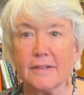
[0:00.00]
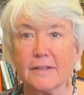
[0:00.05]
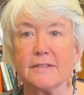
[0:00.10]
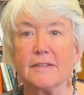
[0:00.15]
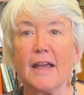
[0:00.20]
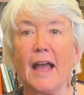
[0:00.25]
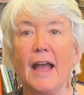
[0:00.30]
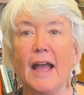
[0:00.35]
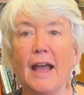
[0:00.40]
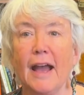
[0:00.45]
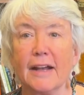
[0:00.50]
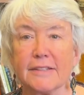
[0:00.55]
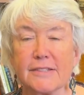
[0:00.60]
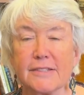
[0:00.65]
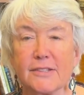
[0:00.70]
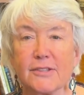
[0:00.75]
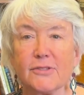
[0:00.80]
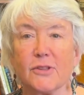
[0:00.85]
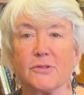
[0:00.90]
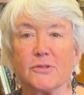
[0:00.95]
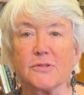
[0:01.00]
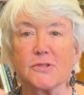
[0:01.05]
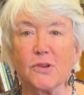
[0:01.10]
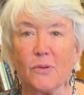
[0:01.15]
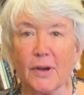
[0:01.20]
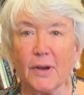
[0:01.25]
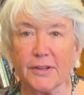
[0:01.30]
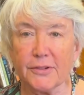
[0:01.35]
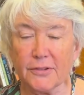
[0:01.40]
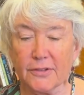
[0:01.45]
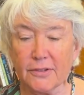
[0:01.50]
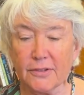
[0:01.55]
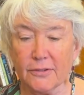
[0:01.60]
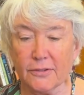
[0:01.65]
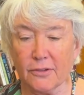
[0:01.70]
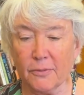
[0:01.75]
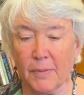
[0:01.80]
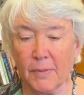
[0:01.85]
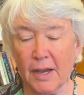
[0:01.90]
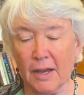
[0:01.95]
to ask those questions
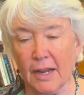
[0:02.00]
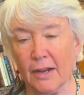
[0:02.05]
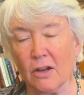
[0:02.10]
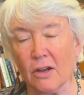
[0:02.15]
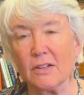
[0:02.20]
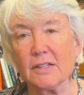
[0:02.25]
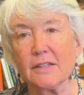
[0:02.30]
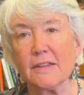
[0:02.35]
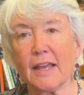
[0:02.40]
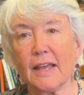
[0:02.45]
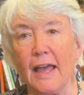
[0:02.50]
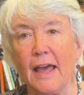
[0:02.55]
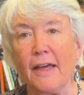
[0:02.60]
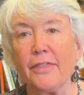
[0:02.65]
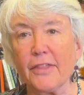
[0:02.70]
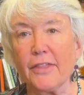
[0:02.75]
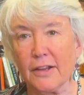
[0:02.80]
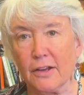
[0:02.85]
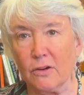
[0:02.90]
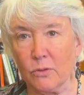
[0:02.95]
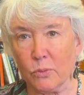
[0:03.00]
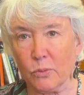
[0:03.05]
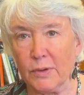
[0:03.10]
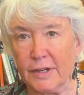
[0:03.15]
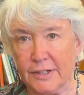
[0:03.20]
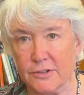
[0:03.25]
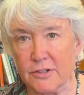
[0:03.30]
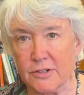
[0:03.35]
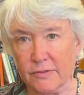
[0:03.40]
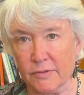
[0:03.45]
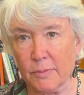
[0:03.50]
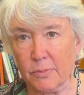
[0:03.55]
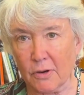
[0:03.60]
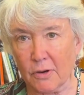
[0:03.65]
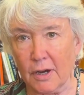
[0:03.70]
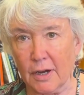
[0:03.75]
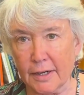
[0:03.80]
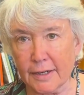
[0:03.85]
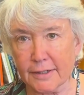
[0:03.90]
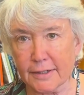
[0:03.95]
about, I call it the ethical reach of a
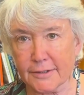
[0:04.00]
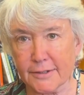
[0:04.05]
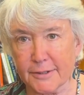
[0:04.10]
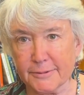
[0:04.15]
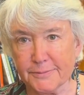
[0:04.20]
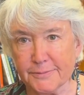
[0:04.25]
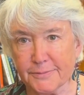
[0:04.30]
product.